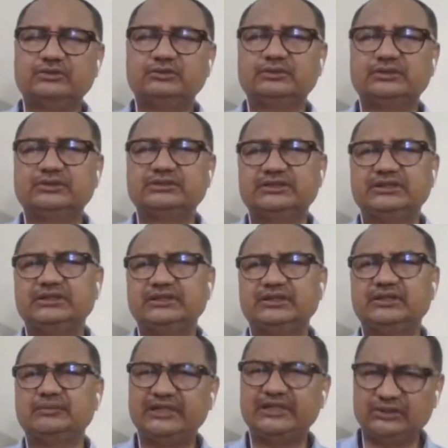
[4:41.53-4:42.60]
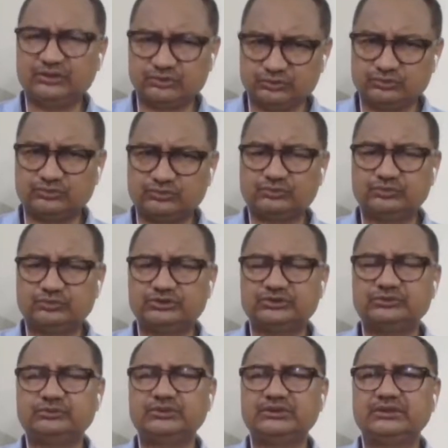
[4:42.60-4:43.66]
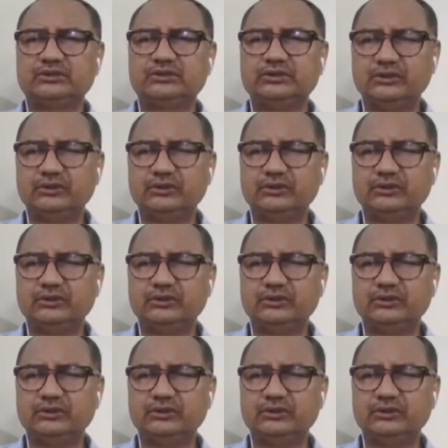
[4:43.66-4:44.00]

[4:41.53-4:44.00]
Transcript: or you can say there are many issues which we can